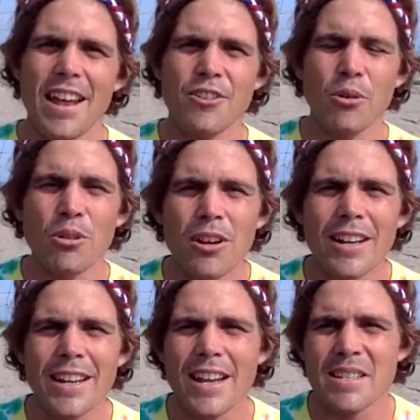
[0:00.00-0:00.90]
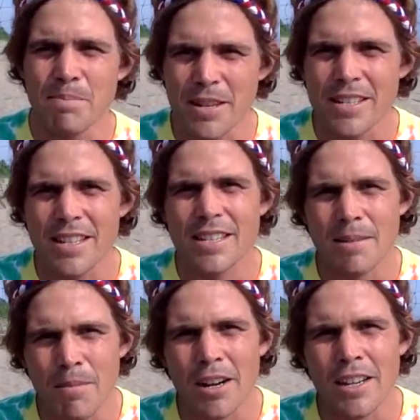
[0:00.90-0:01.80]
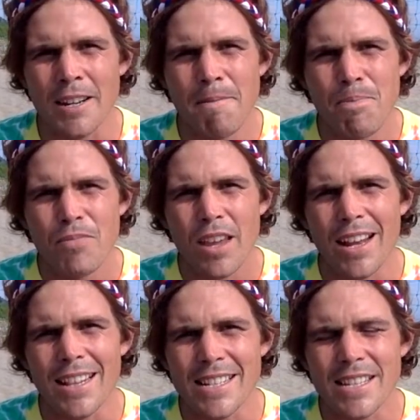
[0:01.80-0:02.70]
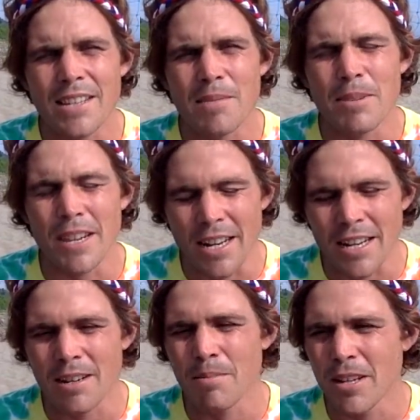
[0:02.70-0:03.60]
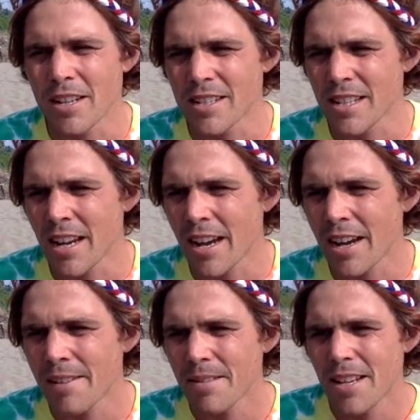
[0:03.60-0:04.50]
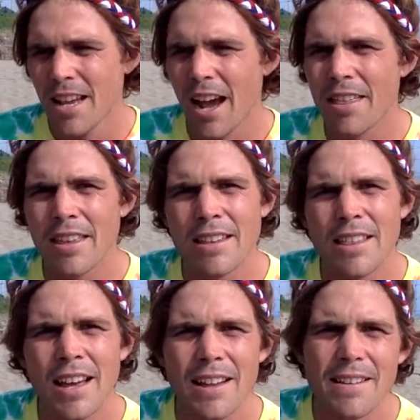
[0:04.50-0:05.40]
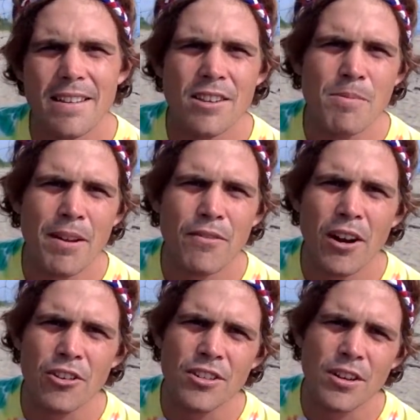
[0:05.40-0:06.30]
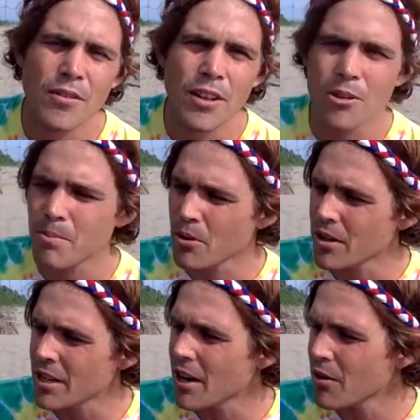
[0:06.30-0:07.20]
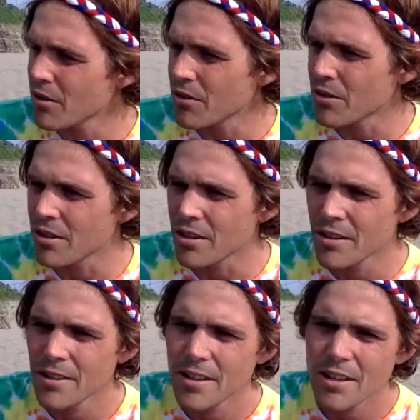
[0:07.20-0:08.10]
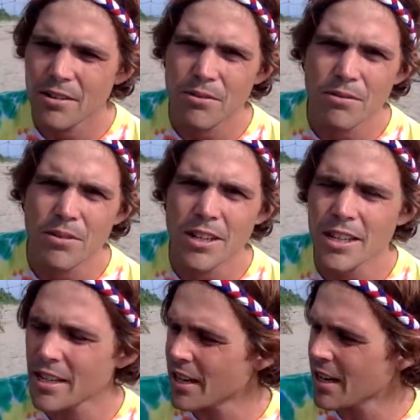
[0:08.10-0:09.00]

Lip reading: Don't look at it as business and money, at least at the beginning, because I think that you might find yourself either burning out or really,